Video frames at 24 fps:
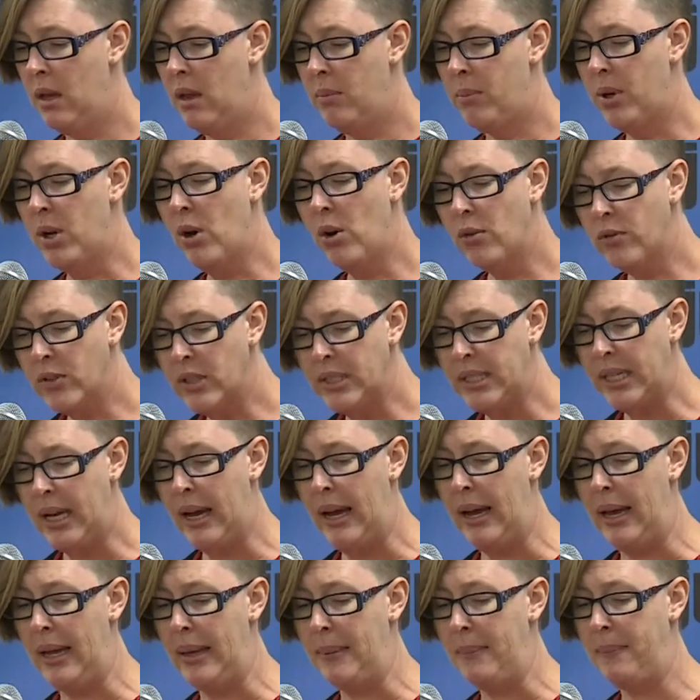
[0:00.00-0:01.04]
But over
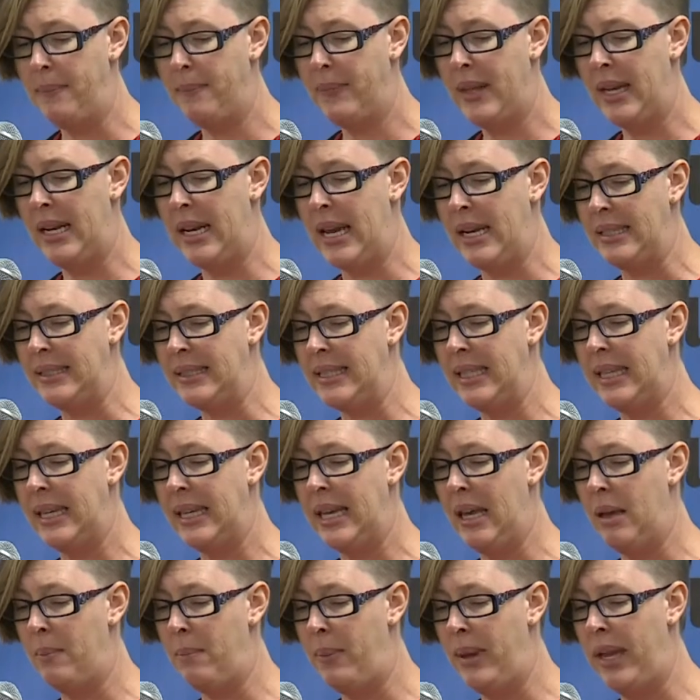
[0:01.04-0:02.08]
time, and as the
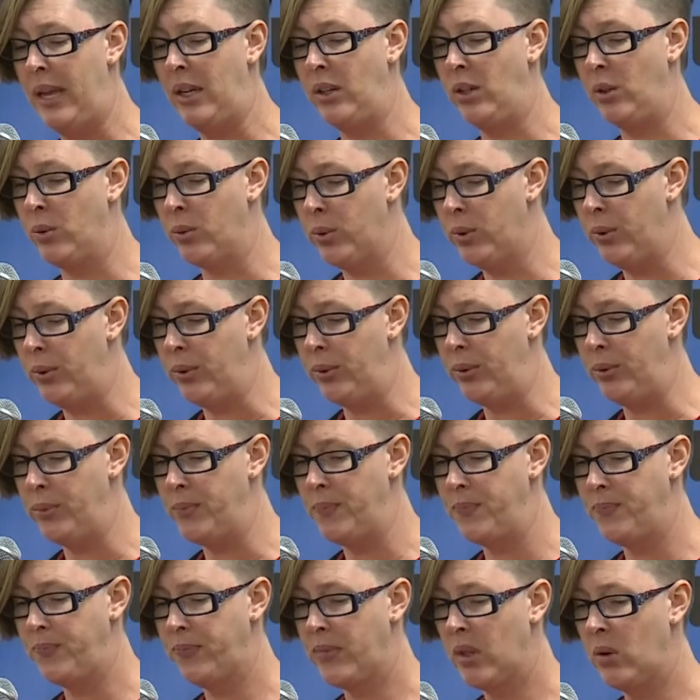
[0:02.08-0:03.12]
campaign grew,
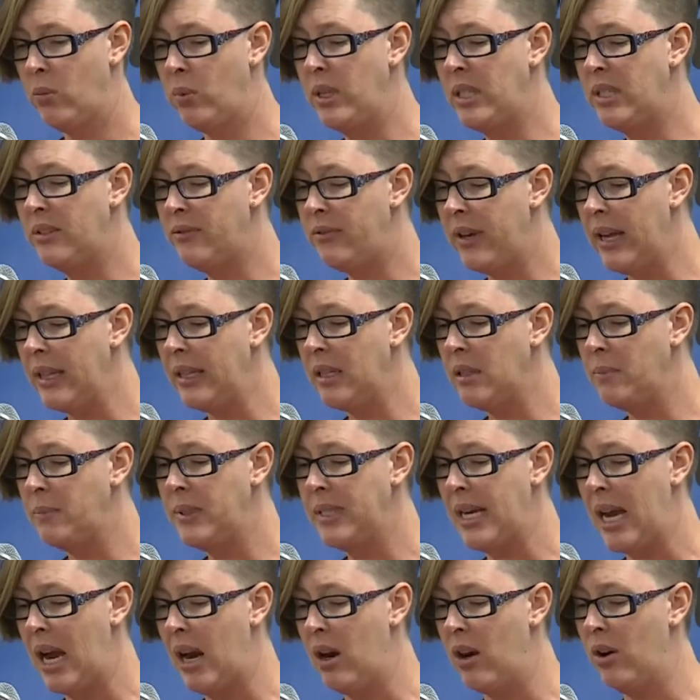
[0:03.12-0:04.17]
we
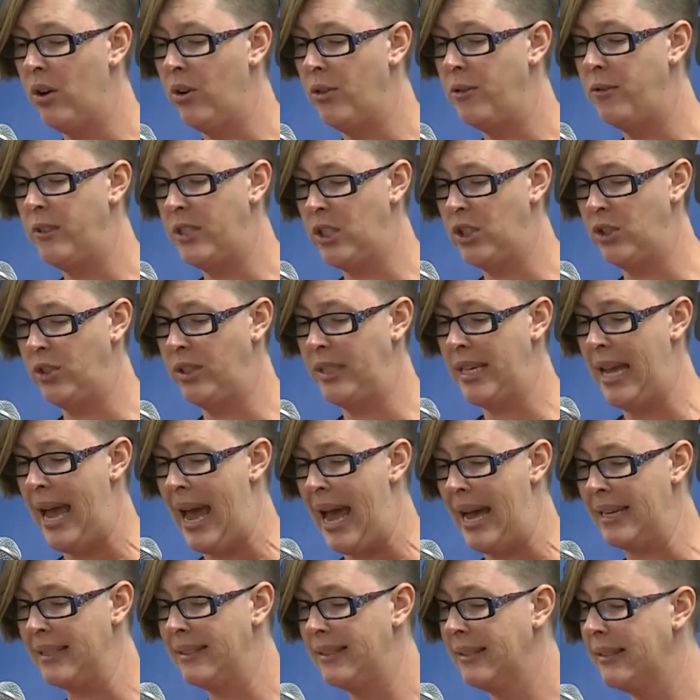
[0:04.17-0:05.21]
developed our official
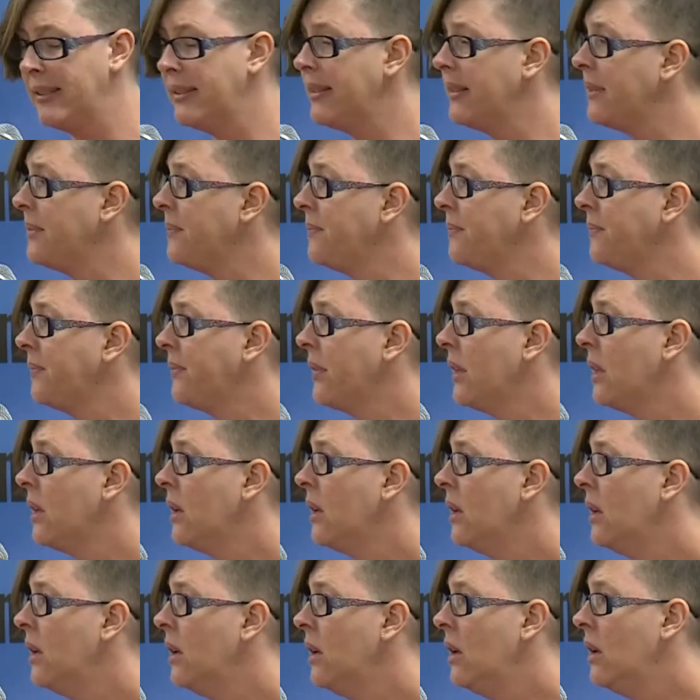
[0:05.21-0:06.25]
tasks.
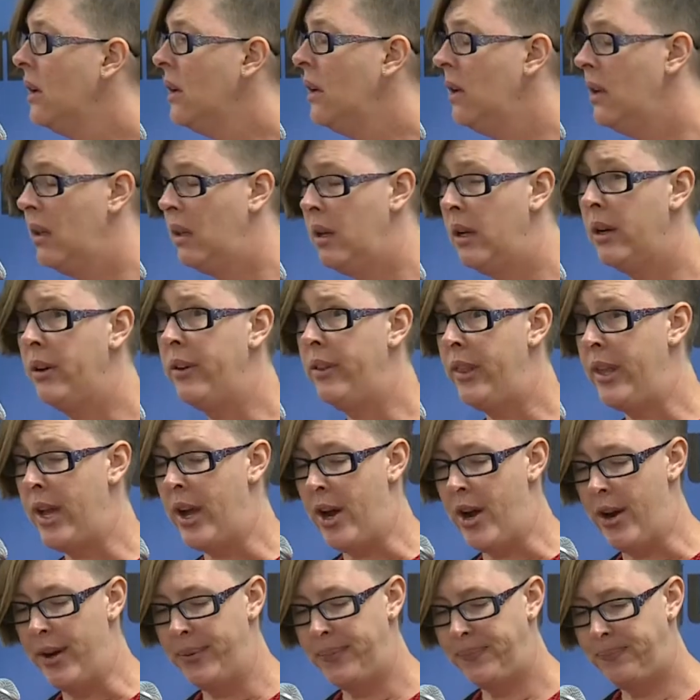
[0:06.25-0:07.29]
Here they
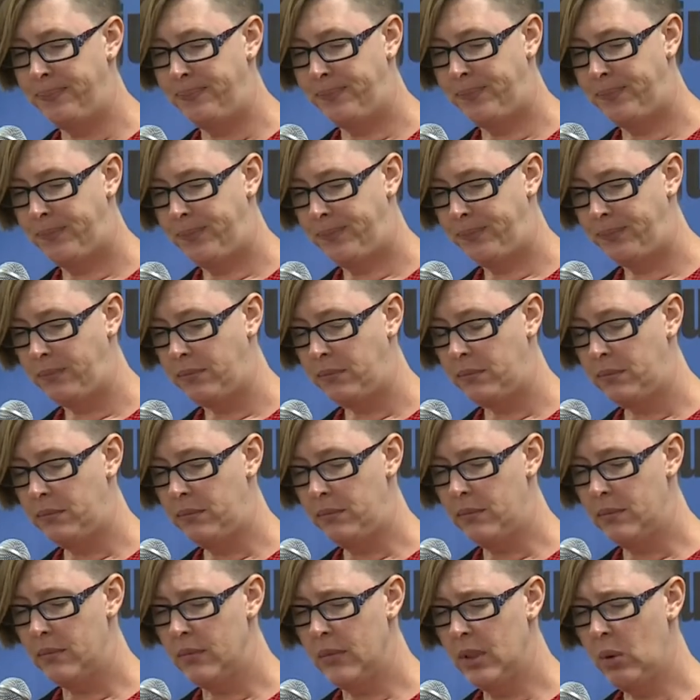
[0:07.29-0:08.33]
are.
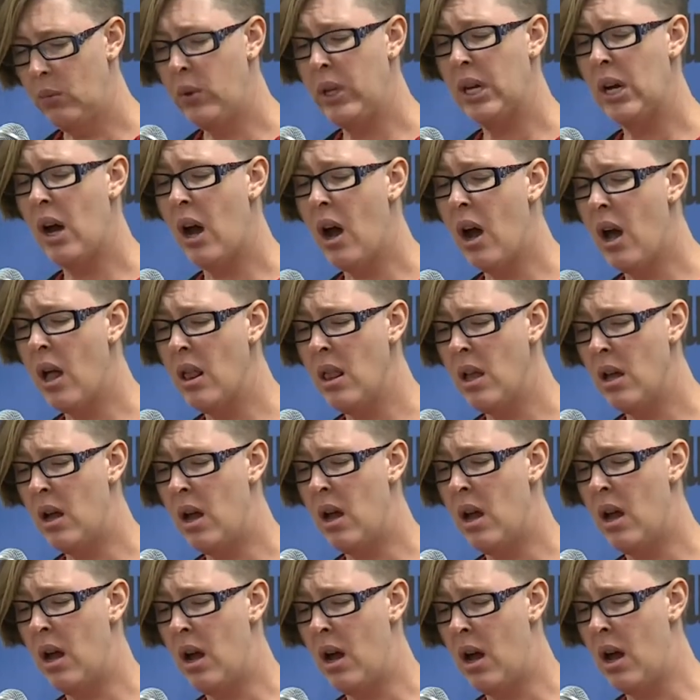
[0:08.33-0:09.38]
We call
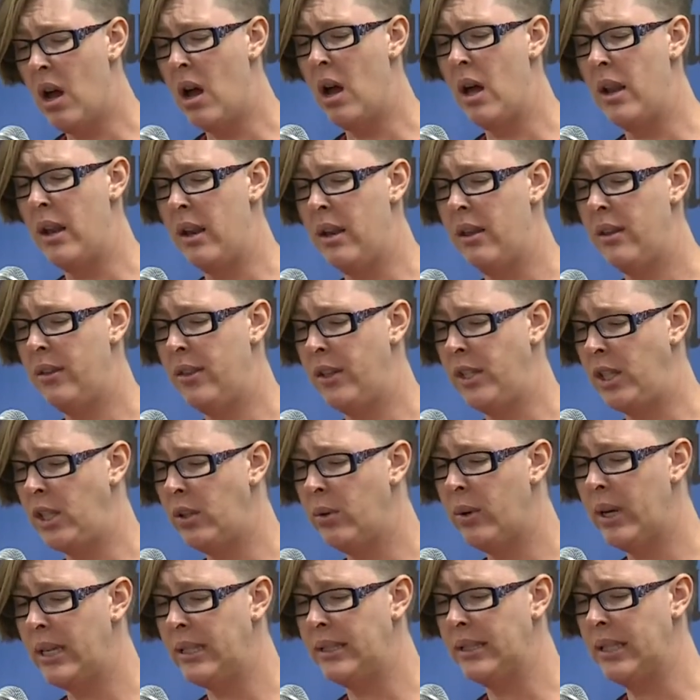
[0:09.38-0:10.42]
on the
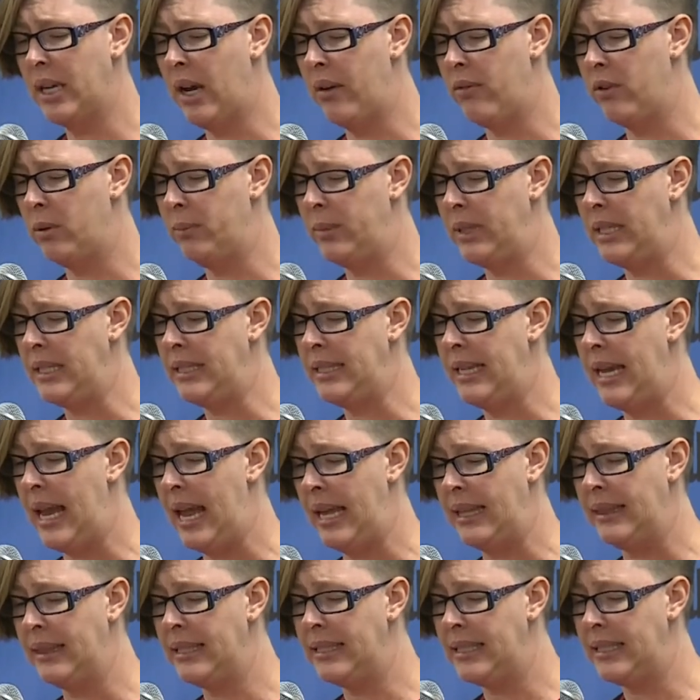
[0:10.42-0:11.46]
U.S. government to
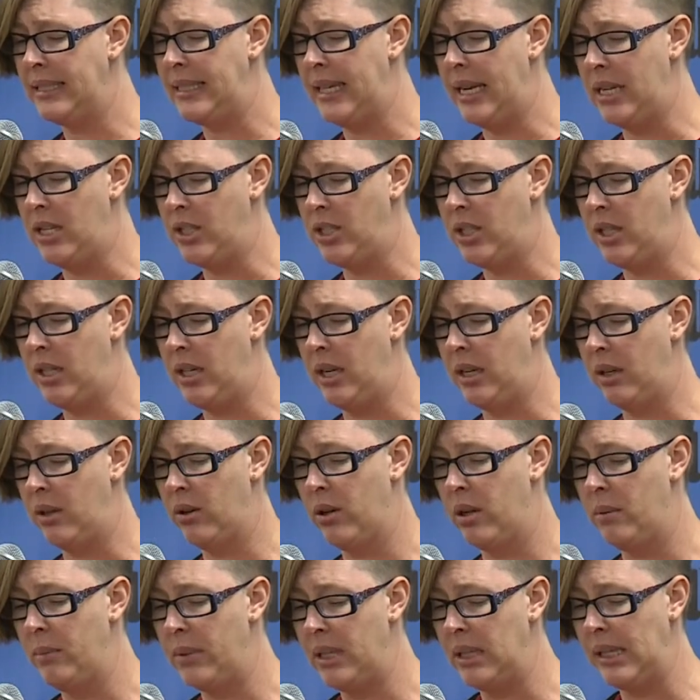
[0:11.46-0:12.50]
end the detention and
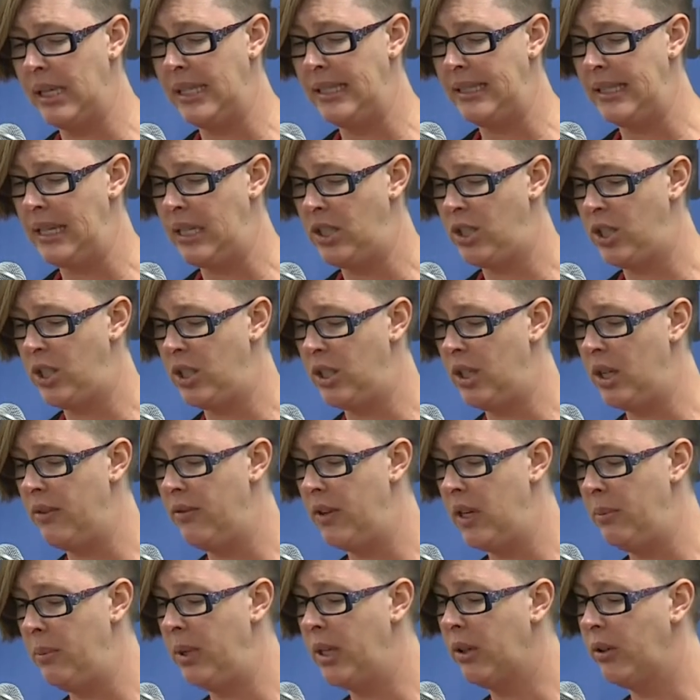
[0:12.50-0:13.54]
criminalization of
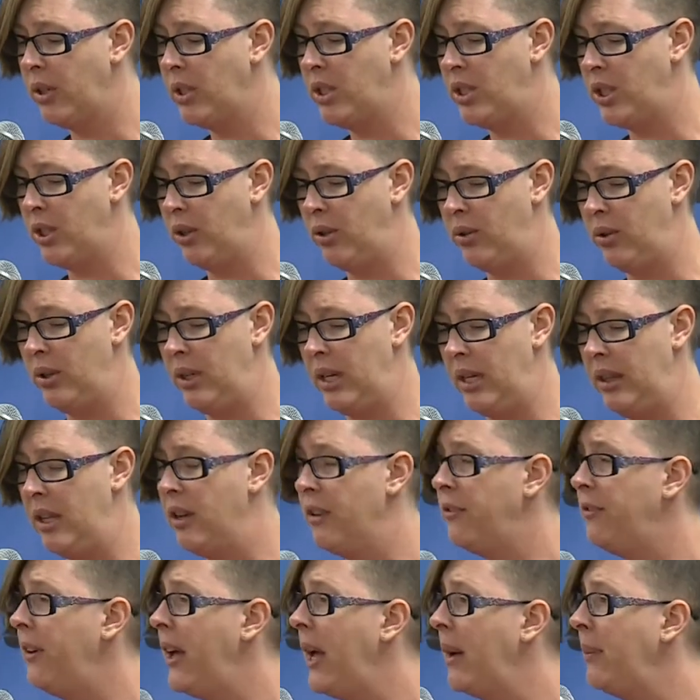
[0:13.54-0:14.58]
immigrant children and their
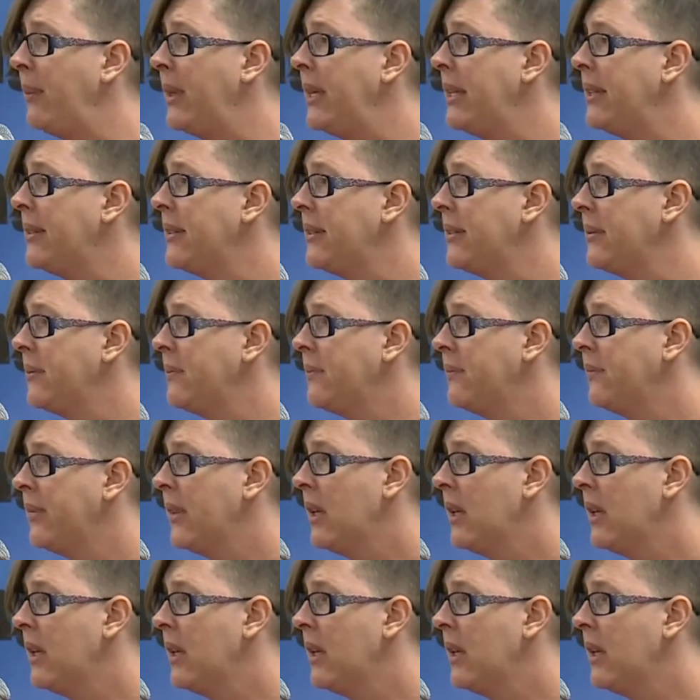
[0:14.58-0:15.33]
families.